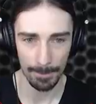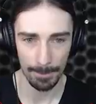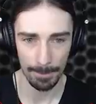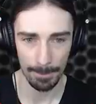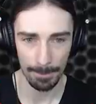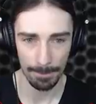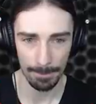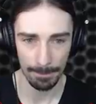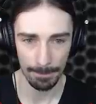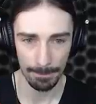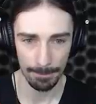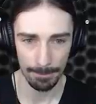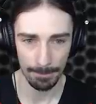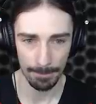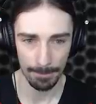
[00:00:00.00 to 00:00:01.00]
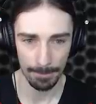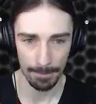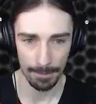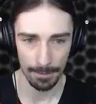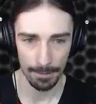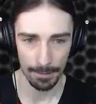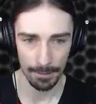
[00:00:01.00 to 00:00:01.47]

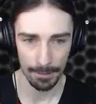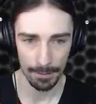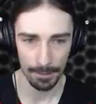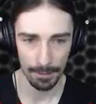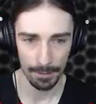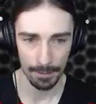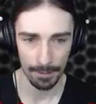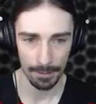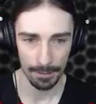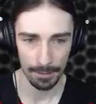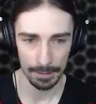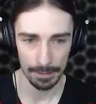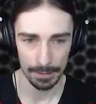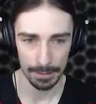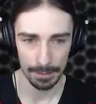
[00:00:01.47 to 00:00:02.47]
[no speech]